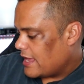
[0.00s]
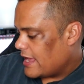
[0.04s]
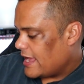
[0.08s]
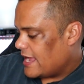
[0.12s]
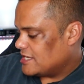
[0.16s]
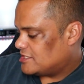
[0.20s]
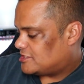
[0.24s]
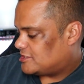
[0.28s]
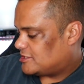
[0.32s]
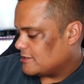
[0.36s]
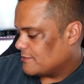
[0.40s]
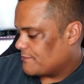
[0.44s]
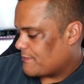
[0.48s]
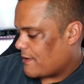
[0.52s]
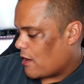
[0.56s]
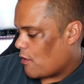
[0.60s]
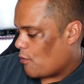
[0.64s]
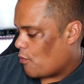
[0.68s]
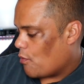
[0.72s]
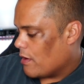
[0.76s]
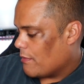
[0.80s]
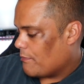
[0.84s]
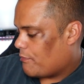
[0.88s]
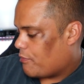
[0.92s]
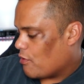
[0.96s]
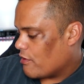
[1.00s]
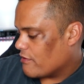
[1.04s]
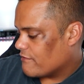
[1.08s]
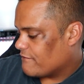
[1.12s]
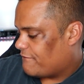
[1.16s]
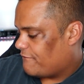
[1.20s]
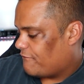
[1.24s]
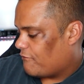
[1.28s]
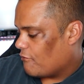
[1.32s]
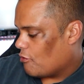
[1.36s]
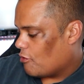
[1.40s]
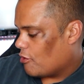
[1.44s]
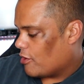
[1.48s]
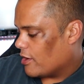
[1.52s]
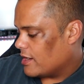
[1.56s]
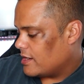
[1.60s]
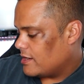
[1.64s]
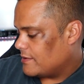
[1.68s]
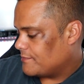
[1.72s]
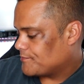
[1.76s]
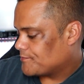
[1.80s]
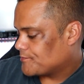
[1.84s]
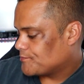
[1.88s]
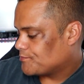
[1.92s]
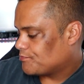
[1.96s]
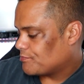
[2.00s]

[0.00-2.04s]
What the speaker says: HDMI 1.4.